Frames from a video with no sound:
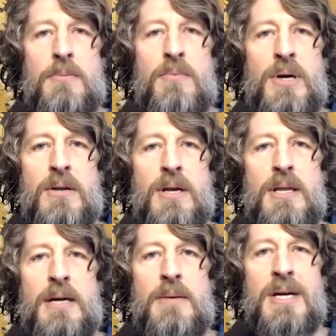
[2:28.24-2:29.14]
building
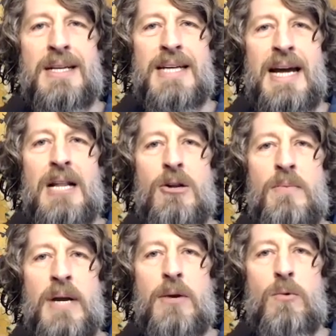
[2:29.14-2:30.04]
them
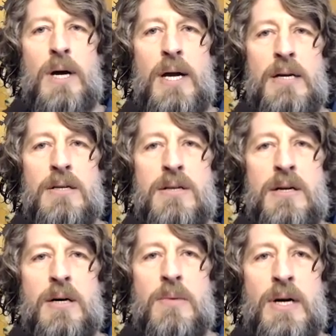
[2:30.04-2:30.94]
tailor-made ways to
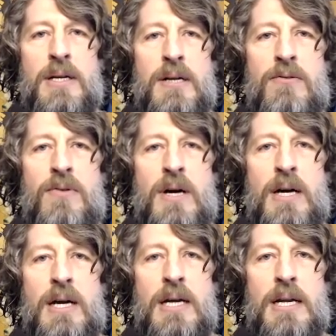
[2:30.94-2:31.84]
help
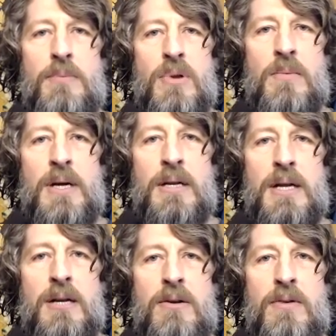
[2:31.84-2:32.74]
identify and implement
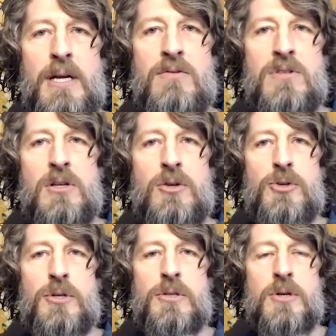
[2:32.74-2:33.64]
innovative
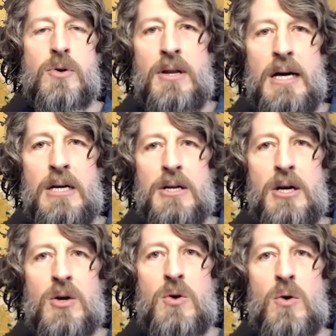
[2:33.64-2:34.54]
solutions ac- uh,
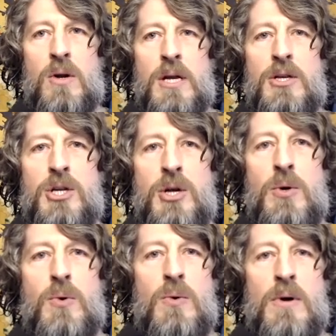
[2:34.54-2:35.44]
according
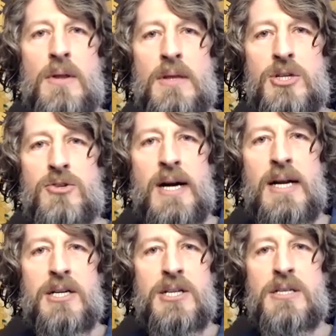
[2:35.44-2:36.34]
to the
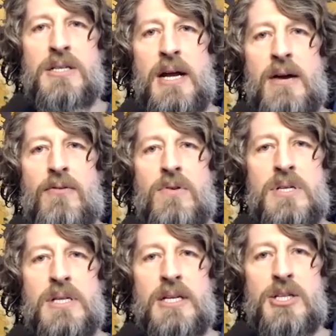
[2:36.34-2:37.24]
strategies and
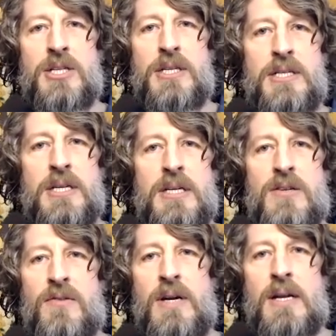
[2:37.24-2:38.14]
efforts that she
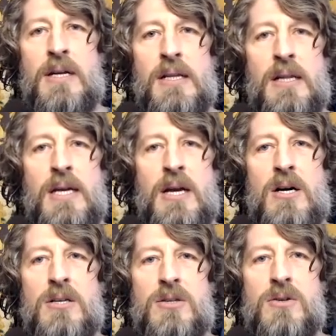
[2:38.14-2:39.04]
sees fit. Lee
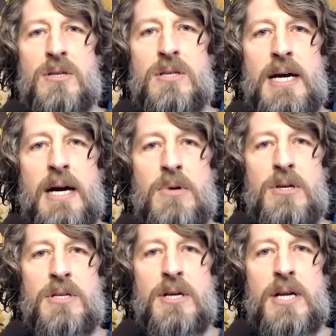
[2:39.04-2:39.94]
also
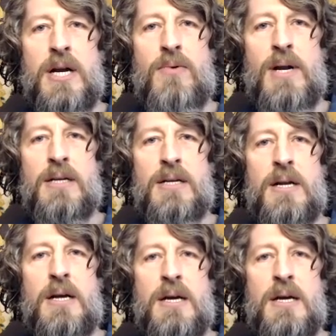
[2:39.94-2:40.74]
established and directed